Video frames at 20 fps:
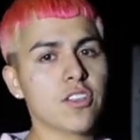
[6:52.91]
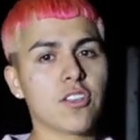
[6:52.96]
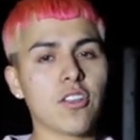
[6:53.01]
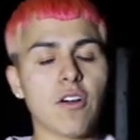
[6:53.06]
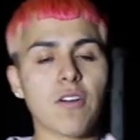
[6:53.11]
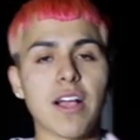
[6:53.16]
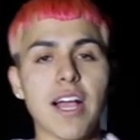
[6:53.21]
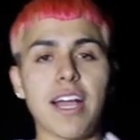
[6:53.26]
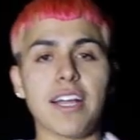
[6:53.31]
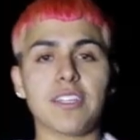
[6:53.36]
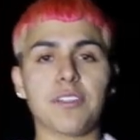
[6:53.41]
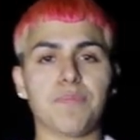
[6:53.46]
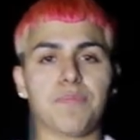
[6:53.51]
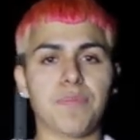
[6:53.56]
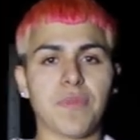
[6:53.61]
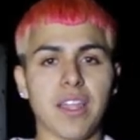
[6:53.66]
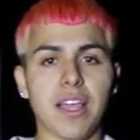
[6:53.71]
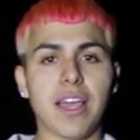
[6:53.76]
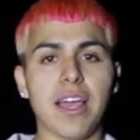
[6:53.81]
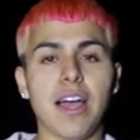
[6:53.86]
So guys,
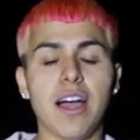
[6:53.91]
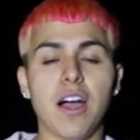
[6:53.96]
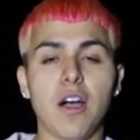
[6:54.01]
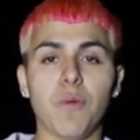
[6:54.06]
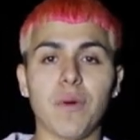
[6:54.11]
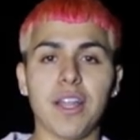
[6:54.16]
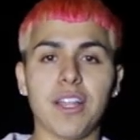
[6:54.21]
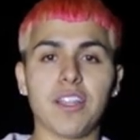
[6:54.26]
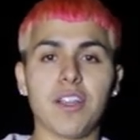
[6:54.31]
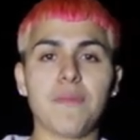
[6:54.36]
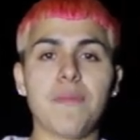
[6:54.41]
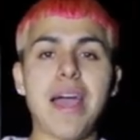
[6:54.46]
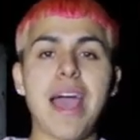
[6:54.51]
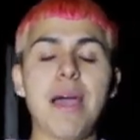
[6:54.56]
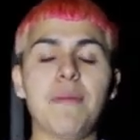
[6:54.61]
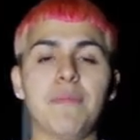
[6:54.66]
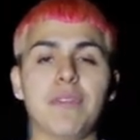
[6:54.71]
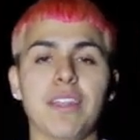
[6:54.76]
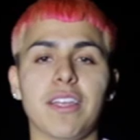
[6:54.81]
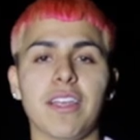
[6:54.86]
uh, what ended up
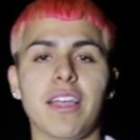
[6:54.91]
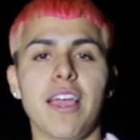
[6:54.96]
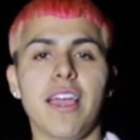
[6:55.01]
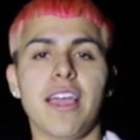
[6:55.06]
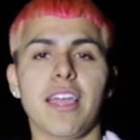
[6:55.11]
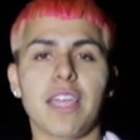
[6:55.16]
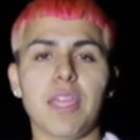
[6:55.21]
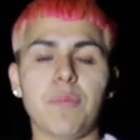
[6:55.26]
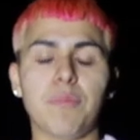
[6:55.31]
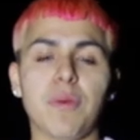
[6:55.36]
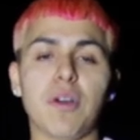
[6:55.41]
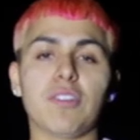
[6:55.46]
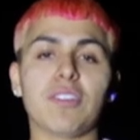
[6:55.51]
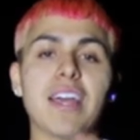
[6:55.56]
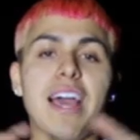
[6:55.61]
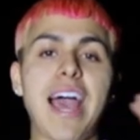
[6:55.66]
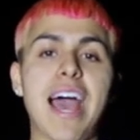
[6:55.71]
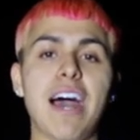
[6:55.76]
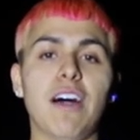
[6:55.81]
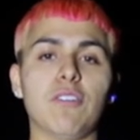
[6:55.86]
happening he built
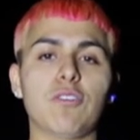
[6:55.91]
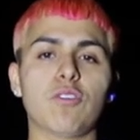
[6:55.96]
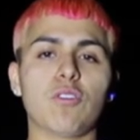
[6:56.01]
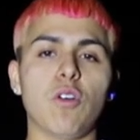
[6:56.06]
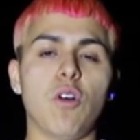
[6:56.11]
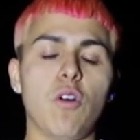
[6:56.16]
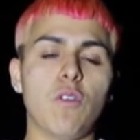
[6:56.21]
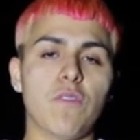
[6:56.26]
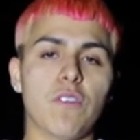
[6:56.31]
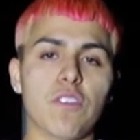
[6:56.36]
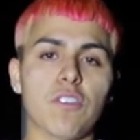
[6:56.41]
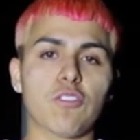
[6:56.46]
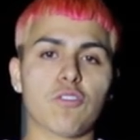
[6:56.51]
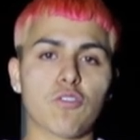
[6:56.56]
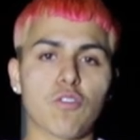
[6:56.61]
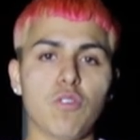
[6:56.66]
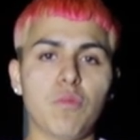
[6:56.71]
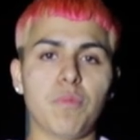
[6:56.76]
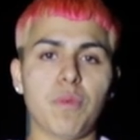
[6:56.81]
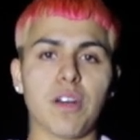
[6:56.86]
the house over the
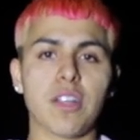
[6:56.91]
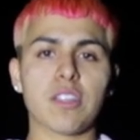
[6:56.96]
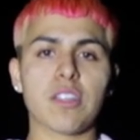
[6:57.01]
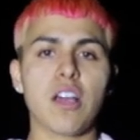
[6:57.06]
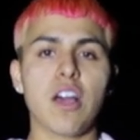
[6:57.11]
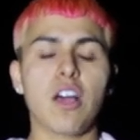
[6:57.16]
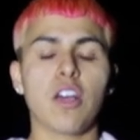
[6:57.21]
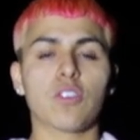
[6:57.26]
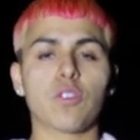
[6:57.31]
school bus